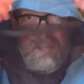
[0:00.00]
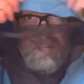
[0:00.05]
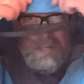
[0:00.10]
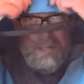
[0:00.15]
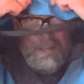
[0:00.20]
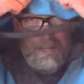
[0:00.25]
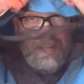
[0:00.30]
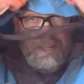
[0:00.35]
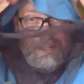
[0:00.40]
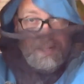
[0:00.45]

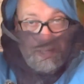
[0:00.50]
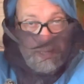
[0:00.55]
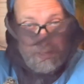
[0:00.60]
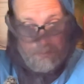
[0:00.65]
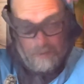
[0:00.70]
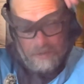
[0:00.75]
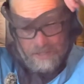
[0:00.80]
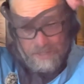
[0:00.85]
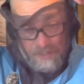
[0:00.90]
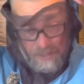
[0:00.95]
and to
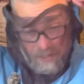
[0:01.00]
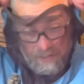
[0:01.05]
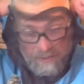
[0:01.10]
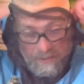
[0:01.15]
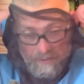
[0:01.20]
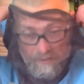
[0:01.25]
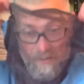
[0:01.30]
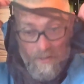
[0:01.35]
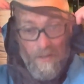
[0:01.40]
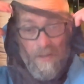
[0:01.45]
keep the sun,
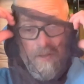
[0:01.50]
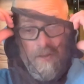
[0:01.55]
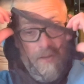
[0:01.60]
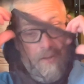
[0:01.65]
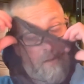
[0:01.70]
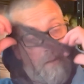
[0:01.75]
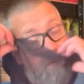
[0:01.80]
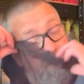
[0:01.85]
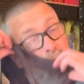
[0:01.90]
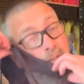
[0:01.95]

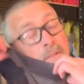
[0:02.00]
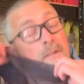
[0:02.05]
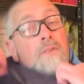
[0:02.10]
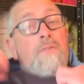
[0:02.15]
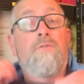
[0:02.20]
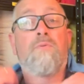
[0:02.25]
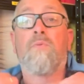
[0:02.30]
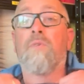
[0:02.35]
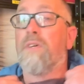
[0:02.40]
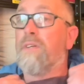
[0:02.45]

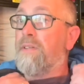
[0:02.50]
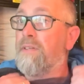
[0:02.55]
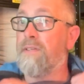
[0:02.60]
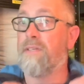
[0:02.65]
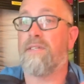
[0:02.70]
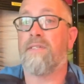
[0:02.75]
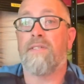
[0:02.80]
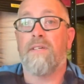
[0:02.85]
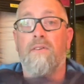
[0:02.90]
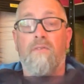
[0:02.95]
touch wood,
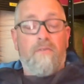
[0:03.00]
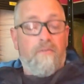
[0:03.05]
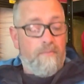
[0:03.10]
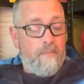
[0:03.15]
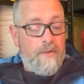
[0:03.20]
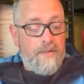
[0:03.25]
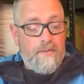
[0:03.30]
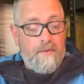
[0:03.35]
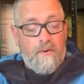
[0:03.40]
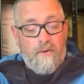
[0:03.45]
the sun off
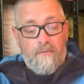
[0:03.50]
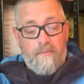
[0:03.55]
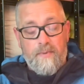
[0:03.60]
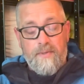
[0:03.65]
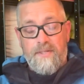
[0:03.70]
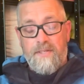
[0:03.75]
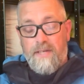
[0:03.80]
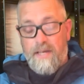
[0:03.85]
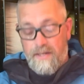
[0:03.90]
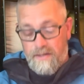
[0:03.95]
my
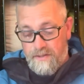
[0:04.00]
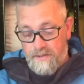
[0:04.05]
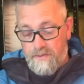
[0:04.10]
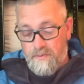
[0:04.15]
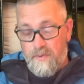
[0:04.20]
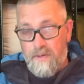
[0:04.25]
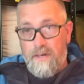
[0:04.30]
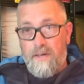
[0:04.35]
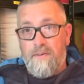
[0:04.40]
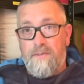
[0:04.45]
skin as
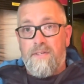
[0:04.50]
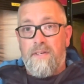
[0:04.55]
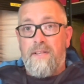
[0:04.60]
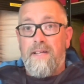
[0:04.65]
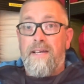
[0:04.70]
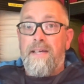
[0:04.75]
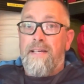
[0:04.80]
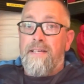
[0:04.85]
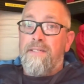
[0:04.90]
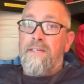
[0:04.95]
well. So
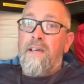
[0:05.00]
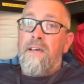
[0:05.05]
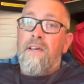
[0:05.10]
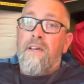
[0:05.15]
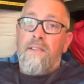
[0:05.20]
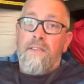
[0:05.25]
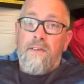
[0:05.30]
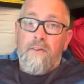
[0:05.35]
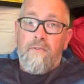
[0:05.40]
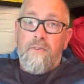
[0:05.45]
that is
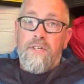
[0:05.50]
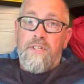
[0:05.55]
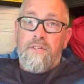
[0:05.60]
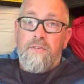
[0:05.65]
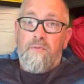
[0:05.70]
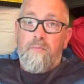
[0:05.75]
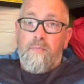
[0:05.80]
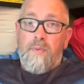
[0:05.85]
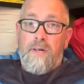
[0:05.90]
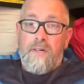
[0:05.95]
the
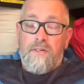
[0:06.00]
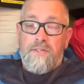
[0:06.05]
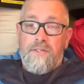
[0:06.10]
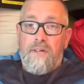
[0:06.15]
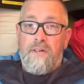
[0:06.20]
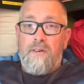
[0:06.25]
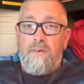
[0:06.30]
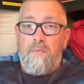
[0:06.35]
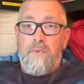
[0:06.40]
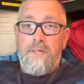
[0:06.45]
original bug
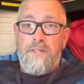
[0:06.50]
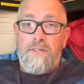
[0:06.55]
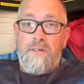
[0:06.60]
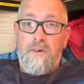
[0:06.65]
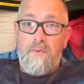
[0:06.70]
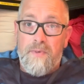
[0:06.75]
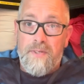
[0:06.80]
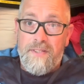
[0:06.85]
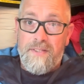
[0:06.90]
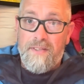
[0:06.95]
shirt, which I
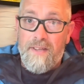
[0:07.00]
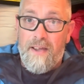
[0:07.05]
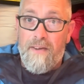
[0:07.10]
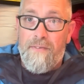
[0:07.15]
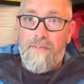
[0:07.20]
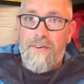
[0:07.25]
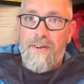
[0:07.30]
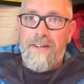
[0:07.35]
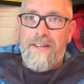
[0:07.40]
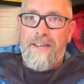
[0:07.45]
would
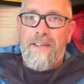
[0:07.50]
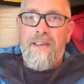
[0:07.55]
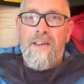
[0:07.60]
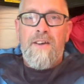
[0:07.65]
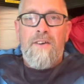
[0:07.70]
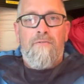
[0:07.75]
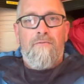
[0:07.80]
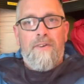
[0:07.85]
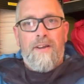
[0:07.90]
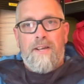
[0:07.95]
definitely
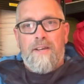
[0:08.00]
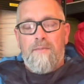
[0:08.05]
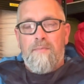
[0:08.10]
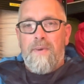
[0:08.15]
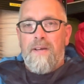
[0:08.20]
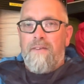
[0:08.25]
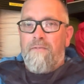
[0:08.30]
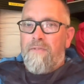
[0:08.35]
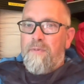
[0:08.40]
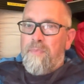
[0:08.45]

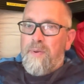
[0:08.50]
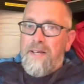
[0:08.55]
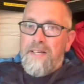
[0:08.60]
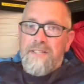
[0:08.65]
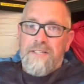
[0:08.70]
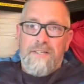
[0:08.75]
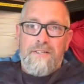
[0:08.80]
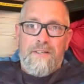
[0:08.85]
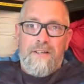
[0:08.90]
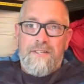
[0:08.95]
recommend for
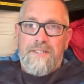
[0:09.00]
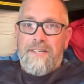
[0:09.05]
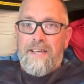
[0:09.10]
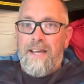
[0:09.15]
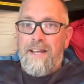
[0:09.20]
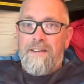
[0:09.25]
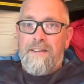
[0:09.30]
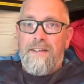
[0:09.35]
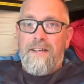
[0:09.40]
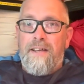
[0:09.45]
places like
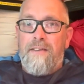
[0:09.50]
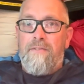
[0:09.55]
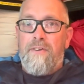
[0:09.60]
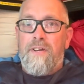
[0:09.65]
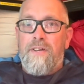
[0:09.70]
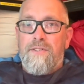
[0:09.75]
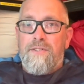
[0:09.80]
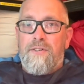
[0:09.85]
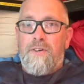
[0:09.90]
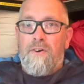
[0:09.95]

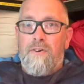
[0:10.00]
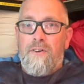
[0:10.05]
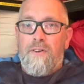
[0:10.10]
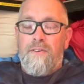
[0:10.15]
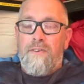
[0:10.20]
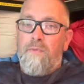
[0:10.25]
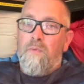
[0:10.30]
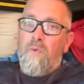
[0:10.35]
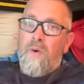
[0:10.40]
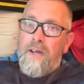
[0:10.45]
Scandinavia,
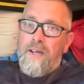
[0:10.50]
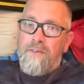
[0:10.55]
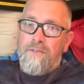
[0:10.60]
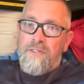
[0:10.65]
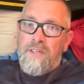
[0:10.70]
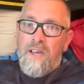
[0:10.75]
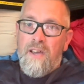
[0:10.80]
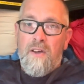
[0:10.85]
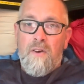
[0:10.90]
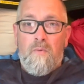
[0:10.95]
Scotland,
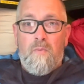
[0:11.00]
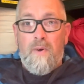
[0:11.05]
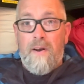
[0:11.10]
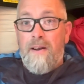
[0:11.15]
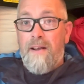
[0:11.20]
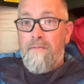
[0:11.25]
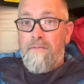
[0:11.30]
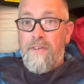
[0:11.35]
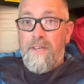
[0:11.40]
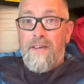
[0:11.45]
Wales,
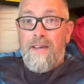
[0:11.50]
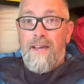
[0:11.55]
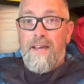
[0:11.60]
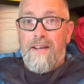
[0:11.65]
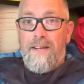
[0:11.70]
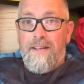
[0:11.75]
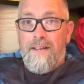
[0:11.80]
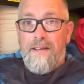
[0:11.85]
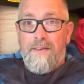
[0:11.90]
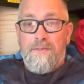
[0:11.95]
wherever you're
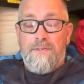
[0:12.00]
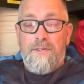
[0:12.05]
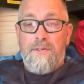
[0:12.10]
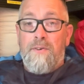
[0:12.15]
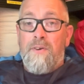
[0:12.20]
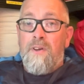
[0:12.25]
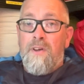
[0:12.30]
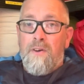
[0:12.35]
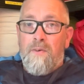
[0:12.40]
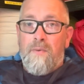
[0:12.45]
heading out
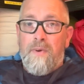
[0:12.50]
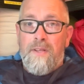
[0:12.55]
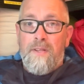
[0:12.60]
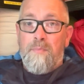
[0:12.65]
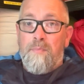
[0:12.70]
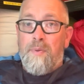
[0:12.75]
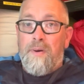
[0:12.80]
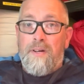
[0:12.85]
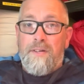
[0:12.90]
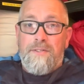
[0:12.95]
to where the
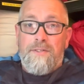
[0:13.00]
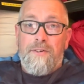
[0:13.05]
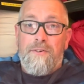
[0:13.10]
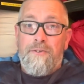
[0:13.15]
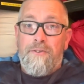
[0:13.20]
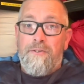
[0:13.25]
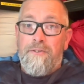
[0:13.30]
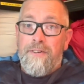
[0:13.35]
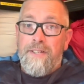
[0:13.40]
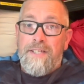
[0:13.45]
bugs are
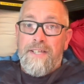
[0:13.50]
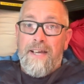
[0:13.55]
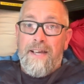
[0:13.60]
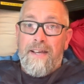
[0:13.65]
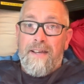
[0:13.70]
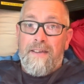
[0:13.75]
going to attack.